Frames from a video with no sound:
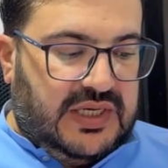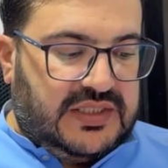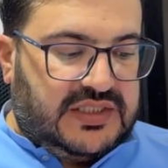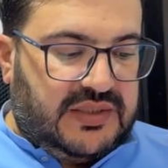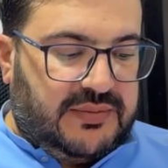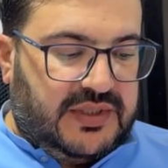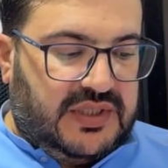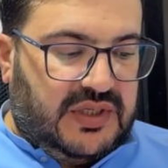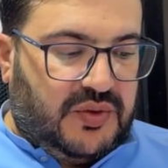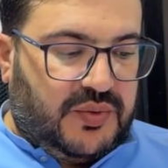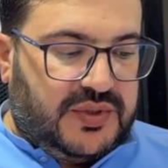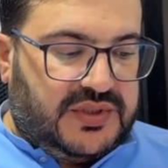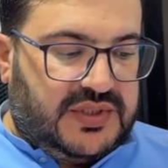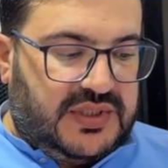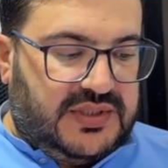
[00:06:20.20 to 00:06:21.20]
Some other
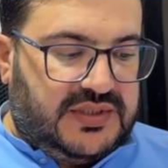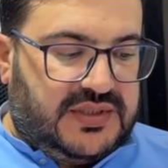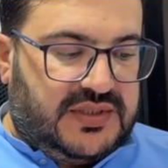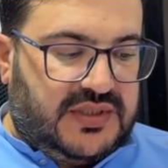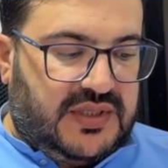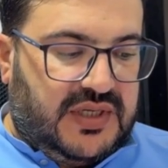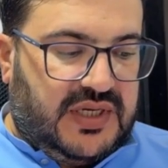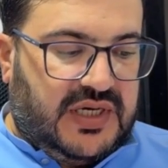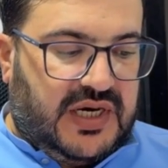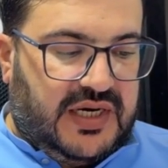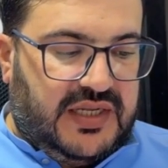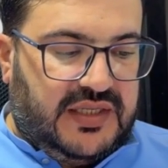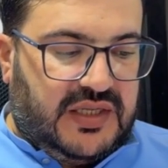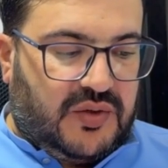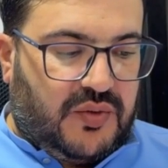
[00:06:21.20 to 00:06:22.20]
questions
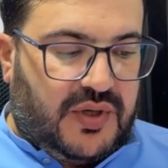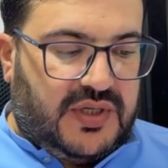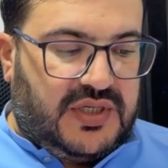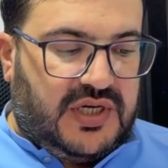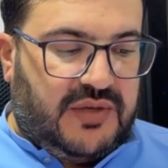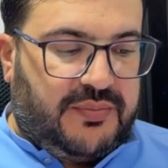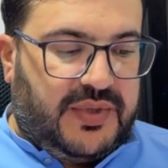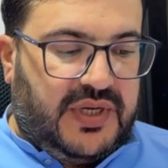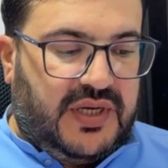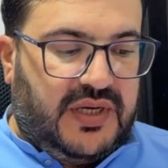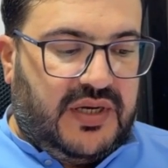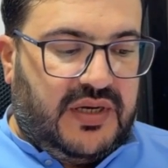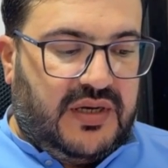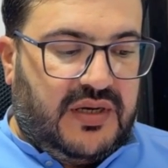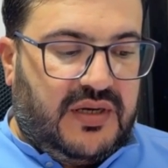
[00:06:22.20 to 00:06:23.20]
regarding the
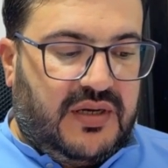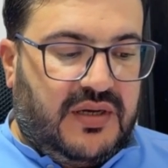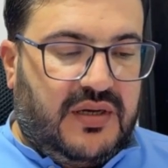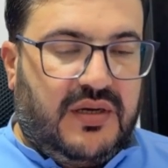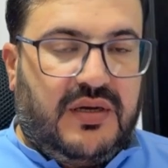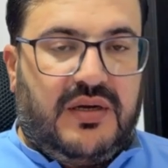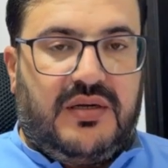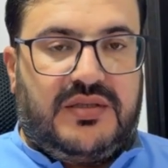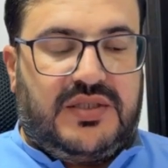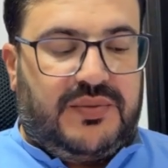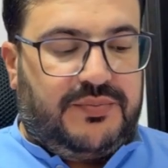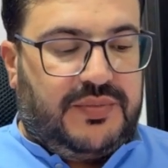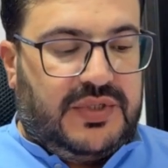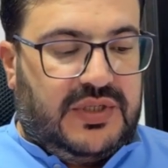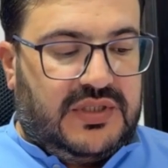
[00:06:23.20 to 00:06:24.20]
QuadraBay.
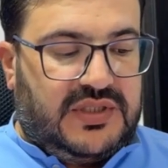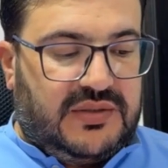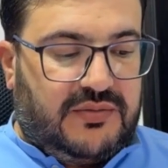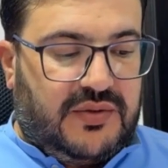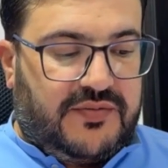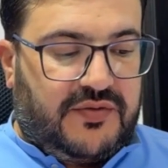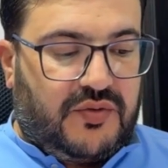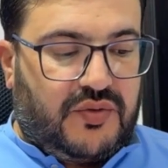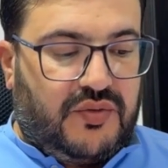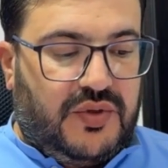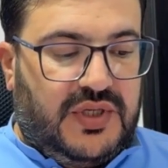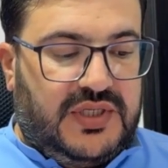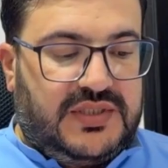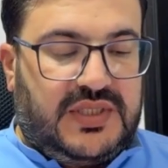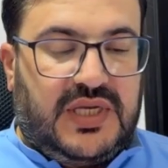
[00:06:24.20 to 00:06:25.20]
Some of our
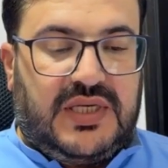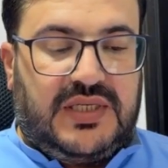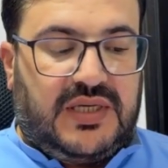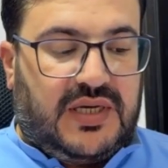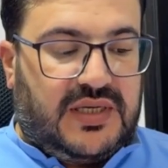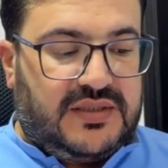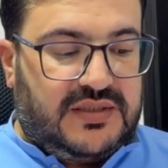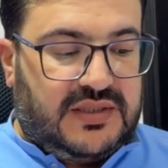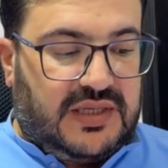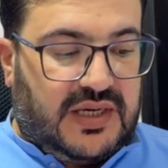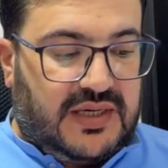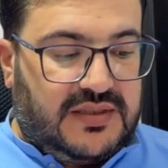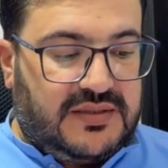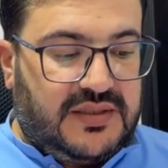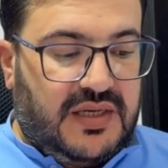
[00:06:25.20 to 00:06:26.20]
colleagues, they
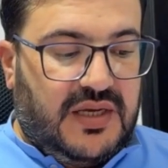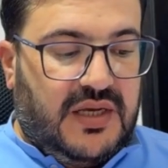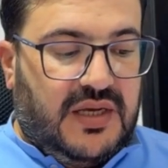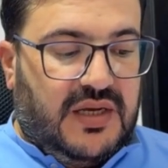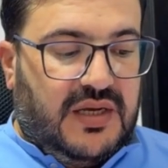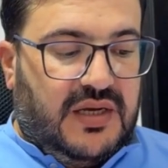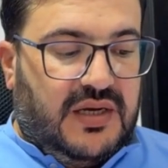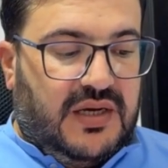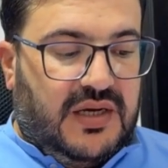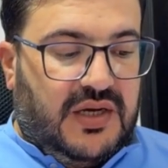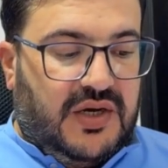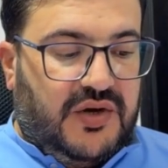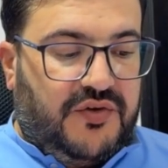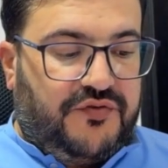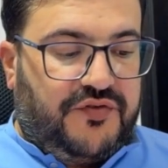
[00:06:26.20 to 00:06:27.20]
ask
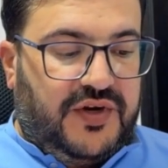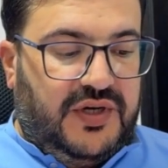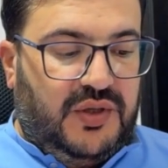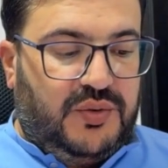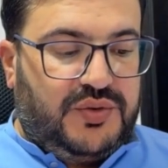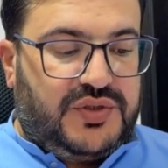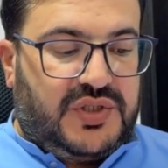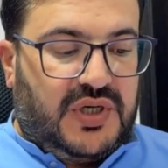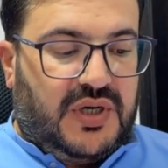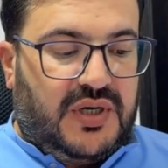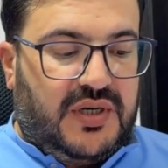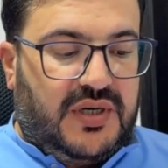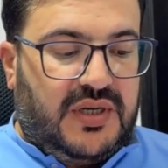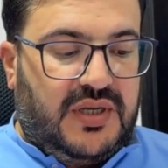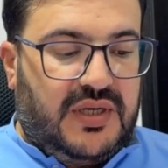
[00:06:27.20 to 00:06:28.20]
when to
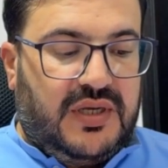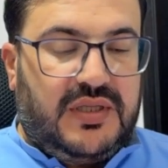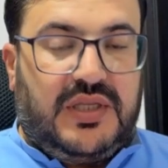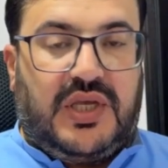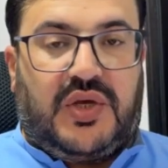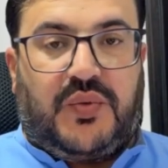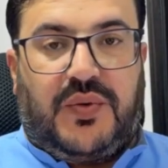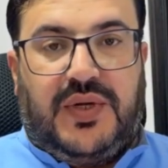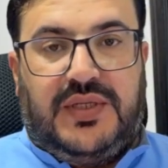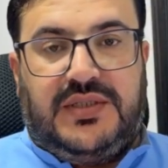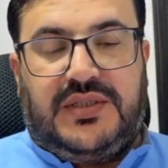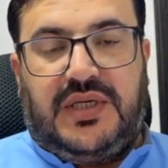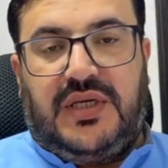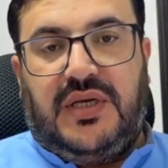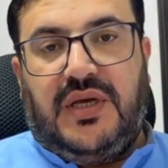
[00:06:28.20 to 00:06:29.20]
start the
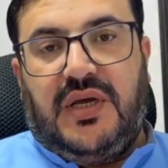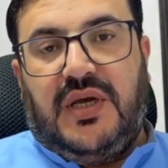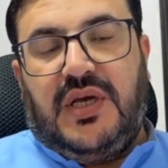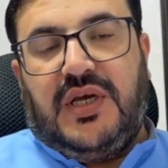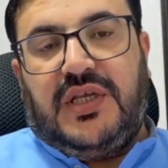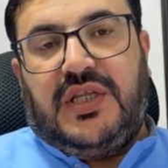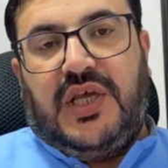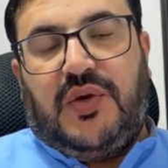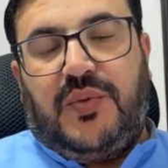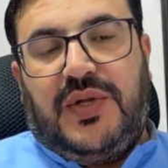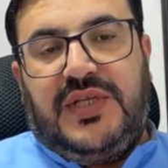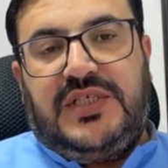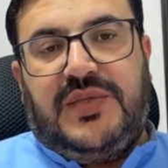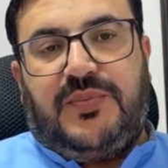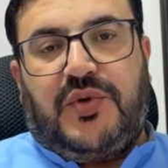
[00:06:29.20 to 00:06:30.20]
equivalency. The
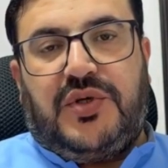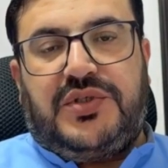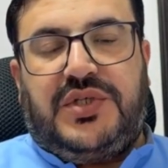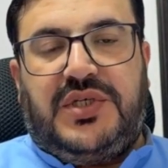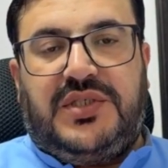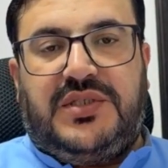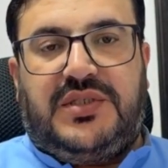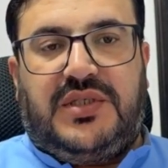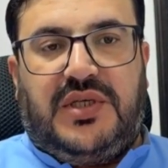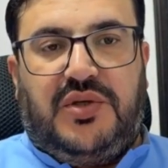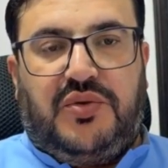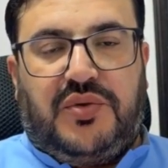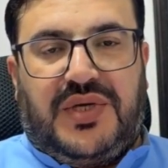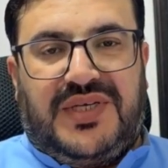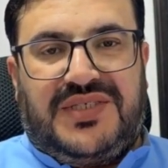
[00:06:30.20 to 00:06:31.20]
equivalency process
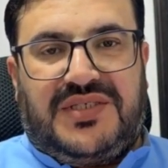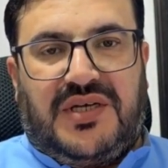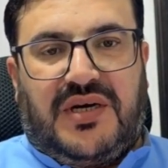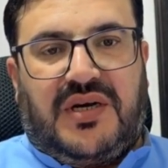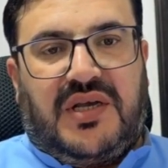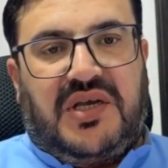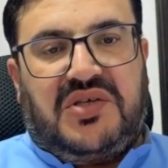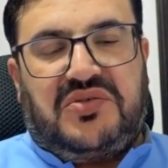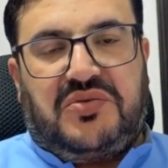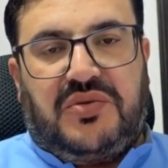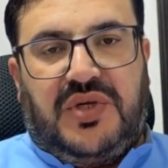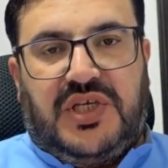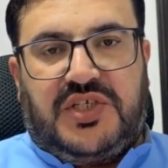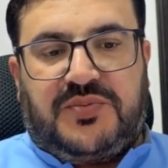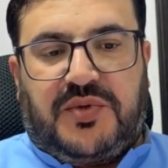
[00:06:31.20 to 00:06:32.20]
you can start as
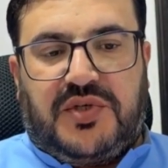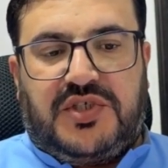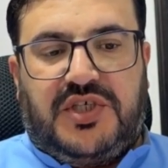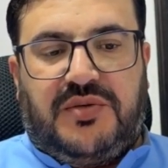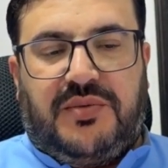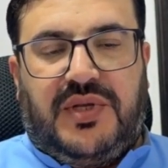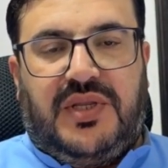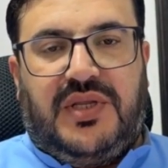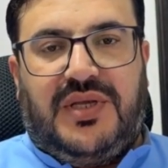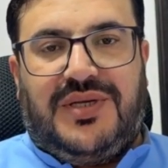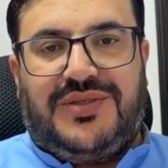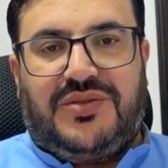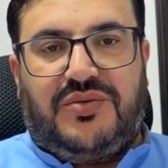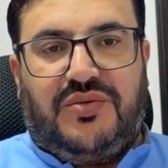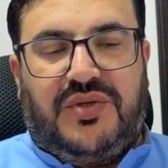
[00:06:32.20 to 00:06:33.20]
soon as possible.
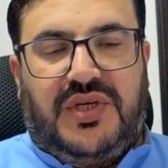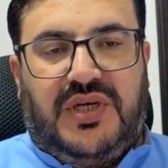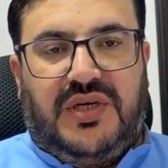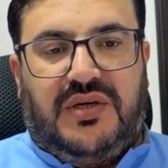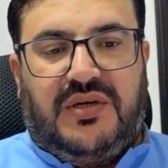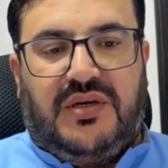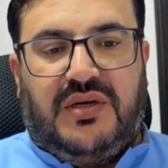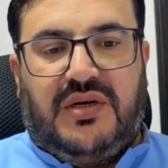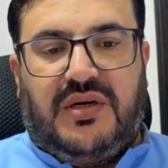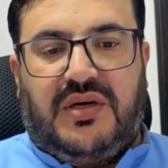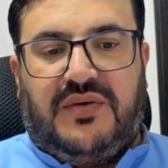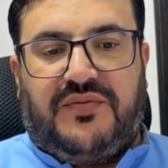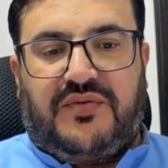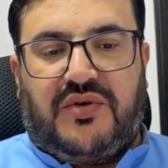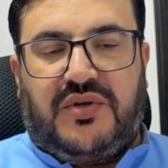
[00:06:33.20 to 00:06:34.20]
There is no need
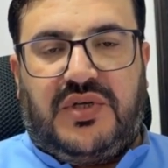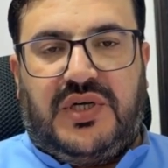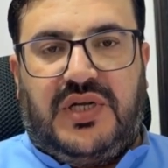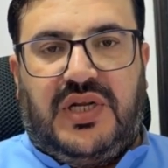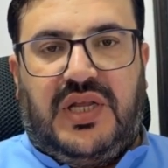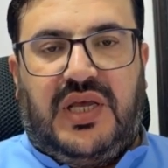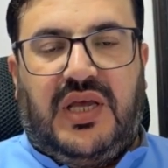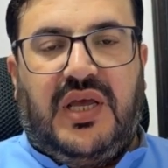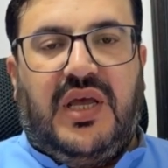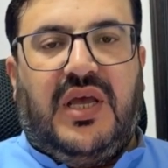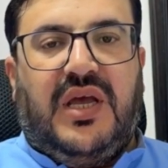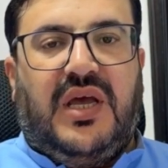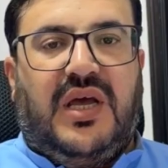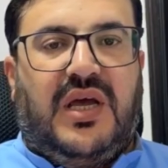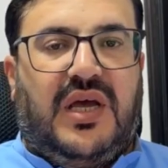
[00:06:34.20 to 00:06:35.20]
for the delay.
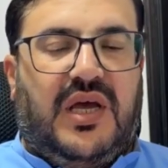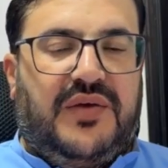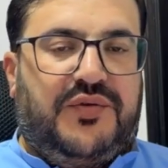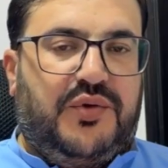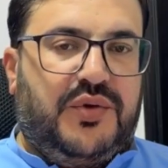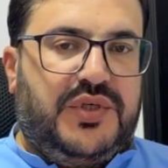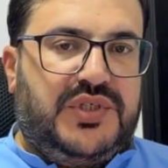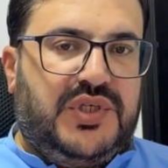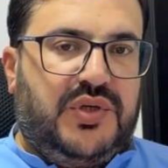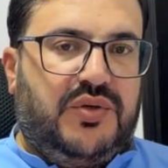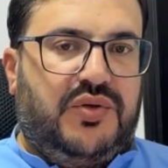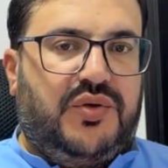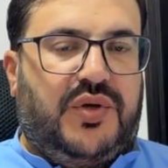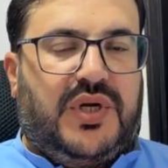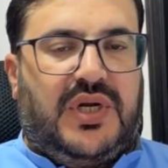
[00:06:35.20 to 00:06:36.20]
If you
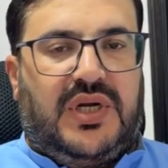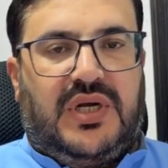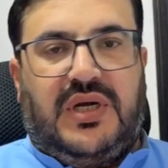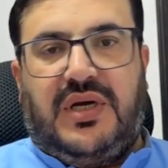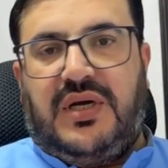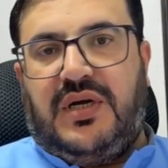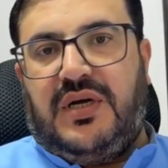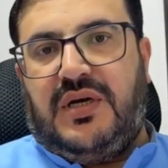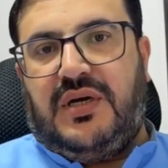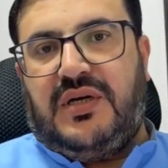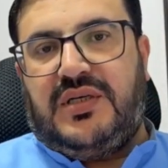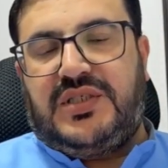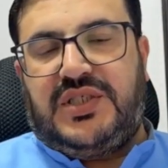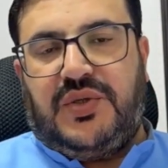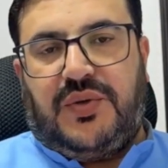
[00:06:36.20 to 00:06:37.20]
received
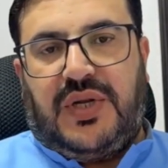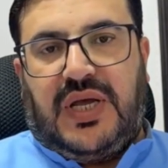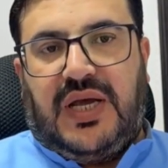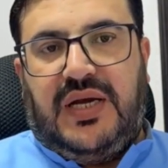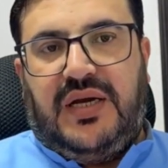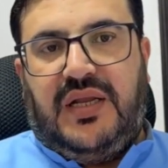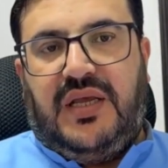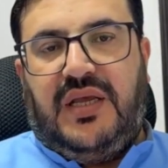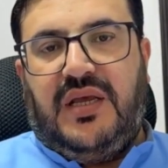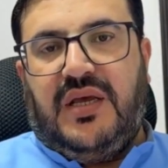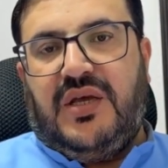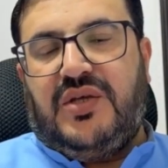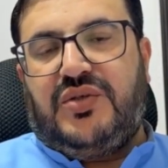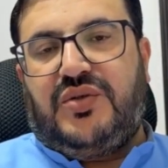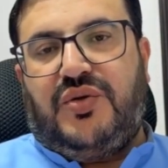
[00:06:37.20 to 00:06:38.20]
your sole ID,
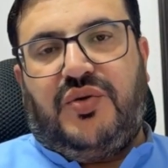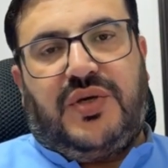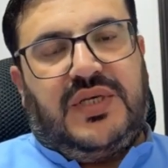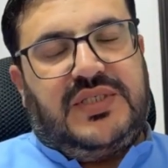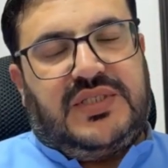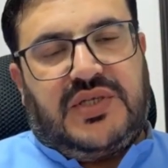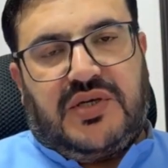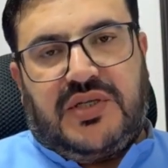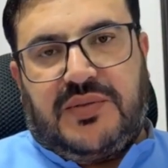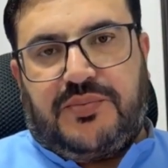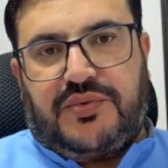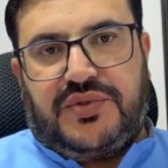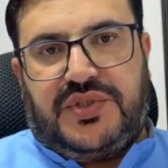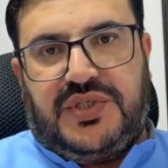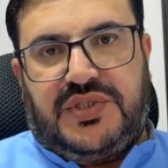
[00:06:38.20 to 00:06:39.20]
so you can start the
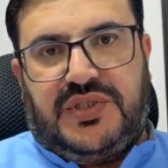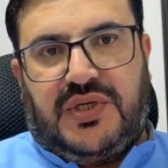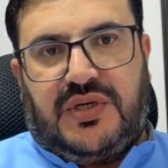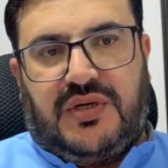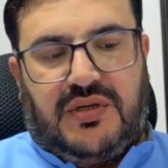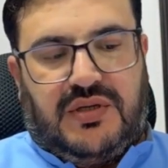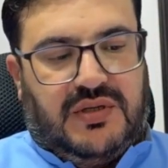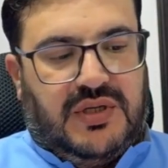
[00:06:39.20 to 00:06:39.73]
procedure.